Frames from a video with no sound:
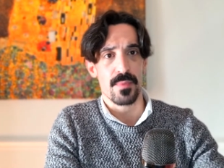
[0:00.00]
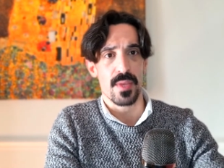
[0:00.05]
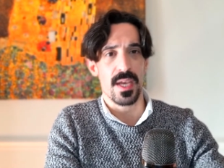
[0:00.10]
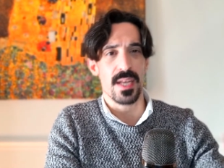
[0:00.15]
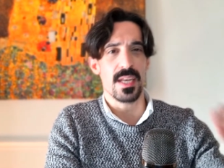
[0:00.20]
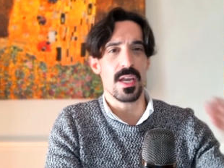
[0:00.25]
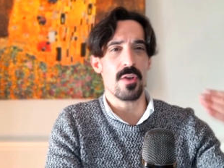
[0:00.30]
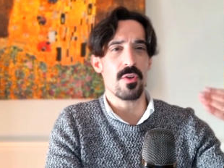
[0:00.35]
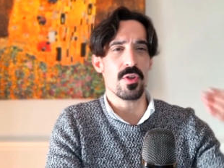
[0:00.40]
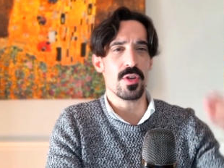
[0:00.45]

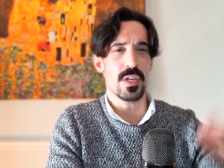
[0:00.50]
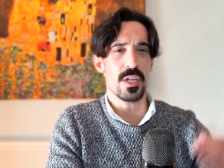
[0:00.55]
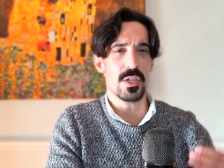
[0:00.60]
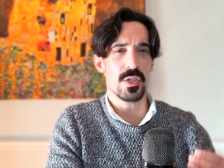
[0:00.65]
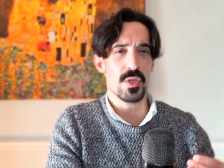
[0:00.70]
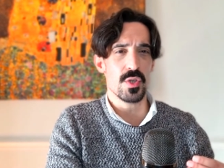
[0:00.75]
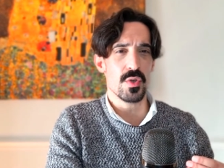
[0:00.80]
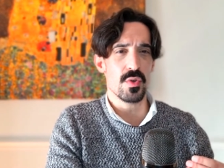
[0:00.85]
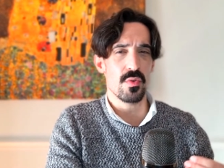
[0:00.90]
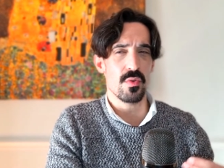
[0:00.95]
And now you
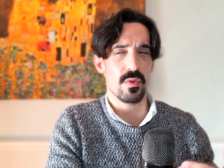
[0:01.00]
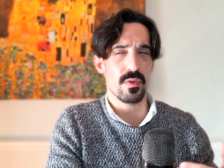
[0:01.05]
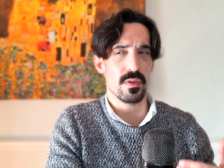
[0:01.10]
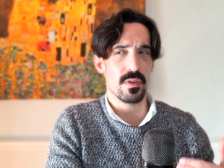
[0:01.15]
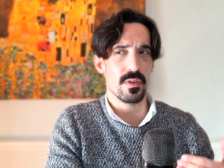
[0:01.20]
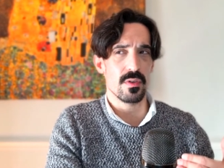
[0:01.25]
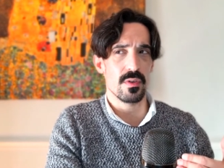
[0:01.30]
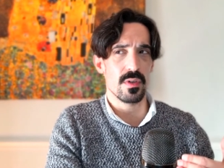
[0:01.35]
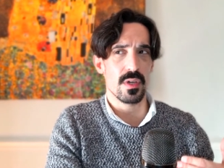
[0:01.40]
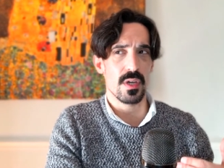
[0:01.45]
need to
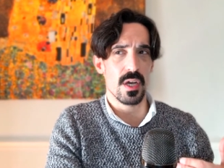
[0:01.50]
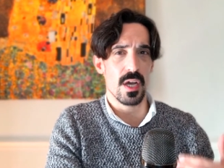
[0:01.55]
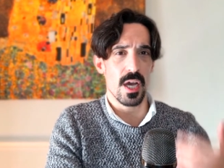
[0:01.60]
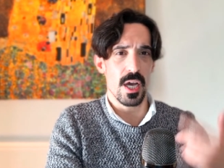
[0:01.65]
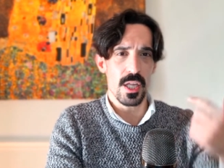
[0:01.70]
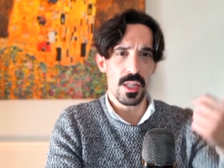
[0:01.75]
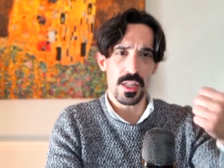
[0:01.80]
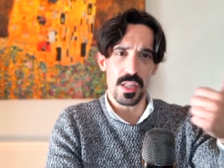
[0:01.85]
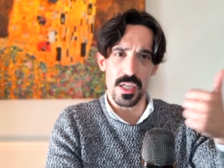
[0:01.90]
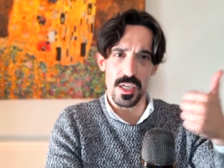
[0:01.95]

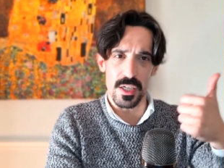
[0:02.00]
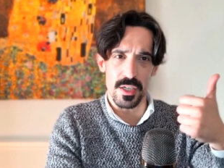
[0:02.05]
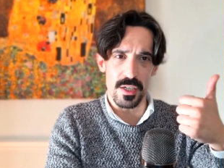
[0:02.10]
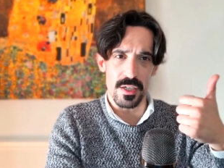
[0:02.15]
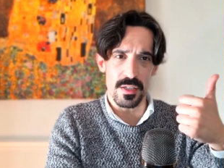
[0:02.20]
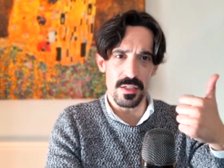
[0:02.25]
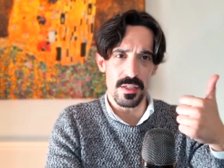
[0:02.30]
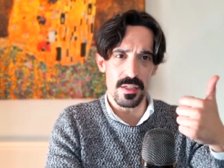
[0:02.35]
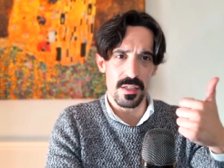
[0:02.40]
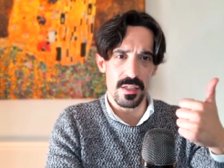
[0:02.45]

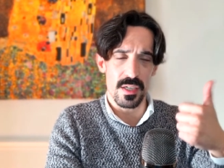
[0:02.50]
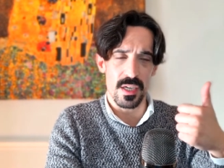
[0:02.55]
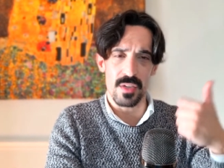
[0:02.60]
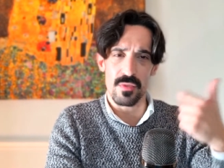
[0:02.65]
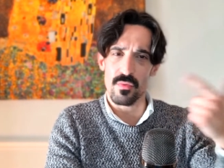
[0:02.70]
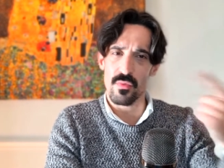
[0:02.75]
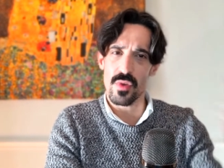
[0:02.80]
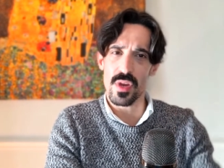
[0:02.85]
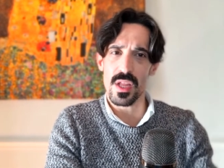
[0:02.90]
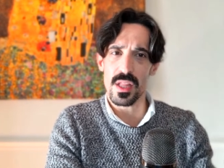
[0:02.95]
unlearn
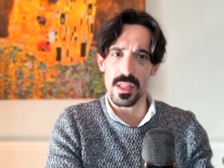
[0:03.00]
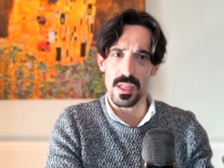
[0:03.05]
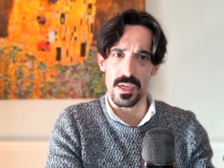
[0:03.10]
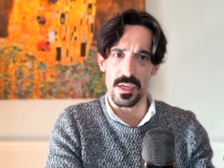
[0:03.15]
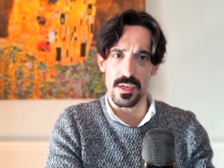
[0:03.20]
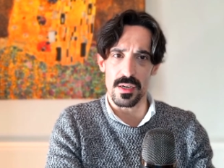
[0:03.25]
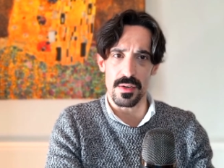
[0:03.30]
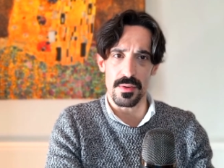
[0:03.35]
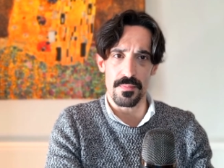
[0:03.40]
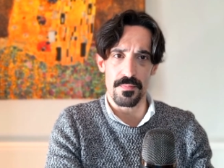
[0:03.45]
and
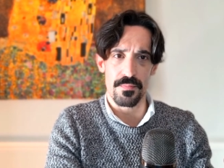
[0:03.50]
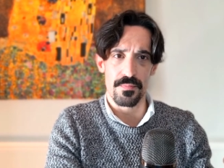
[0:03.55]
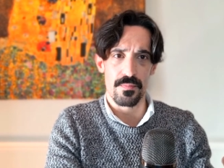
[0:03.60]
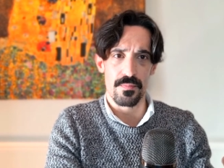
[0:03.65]
relearn.